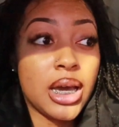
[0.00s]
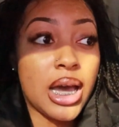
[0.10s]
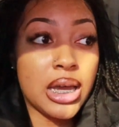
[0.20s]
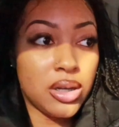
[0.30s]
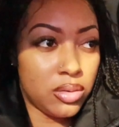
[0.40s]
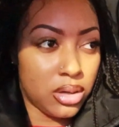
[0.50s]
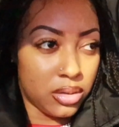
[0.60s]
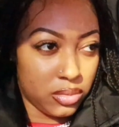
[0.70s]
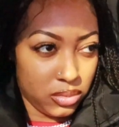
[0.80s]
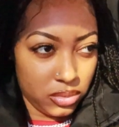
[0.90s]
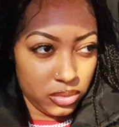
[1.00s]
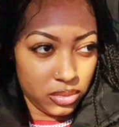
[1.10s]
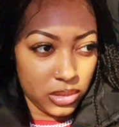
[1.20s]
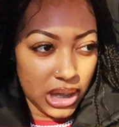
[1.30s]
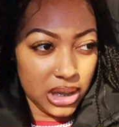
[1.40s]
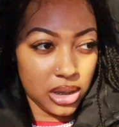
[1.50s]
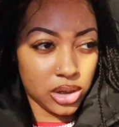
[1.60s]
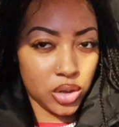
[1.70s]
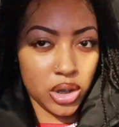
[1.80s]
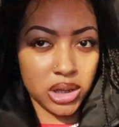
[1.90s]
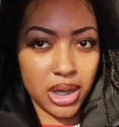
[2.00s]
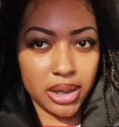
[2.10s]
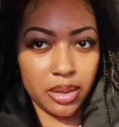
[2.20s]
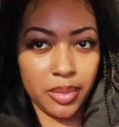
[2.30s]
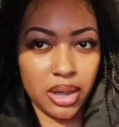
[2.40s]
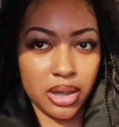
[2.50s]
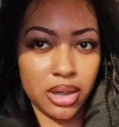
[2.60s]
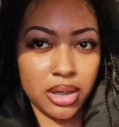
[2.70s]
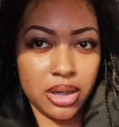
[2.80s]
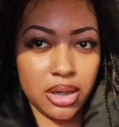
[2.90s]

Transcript: I don't know. Look at this tall chocolate man.